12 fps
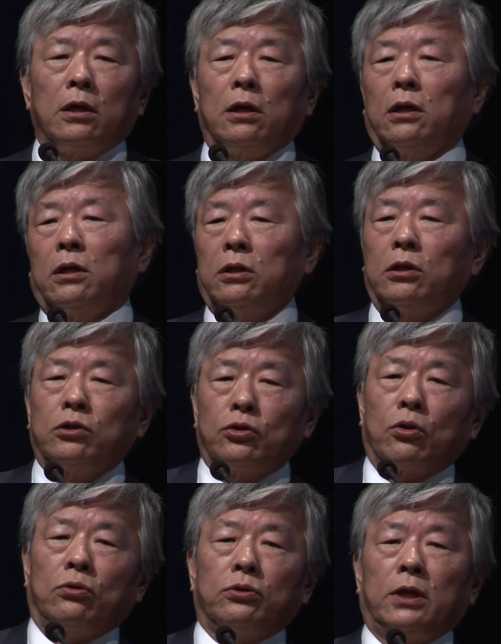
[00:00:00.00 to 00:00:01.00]

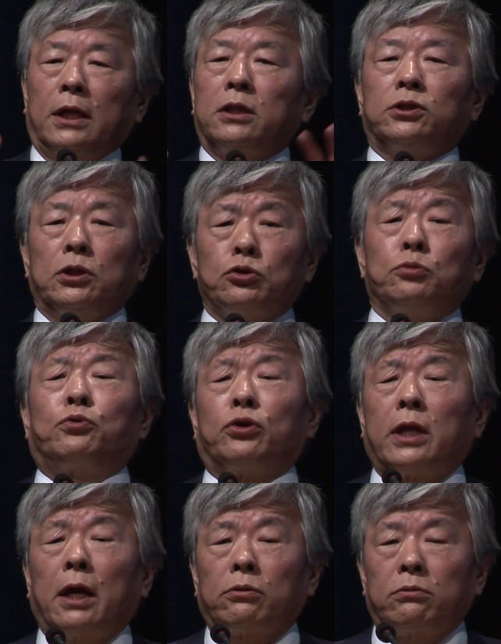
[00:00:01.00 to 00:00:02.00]
antigen to
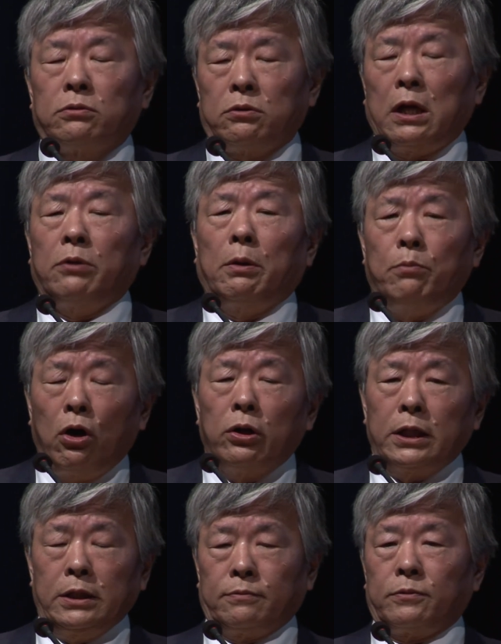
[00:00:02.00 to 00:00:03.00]
protect our
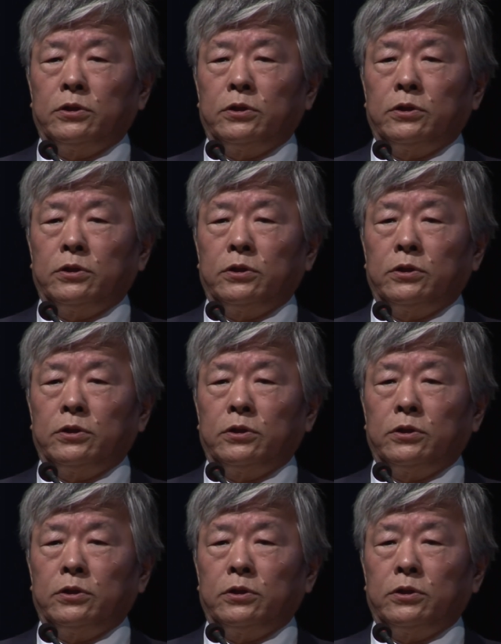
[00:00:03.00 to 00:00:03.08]
body.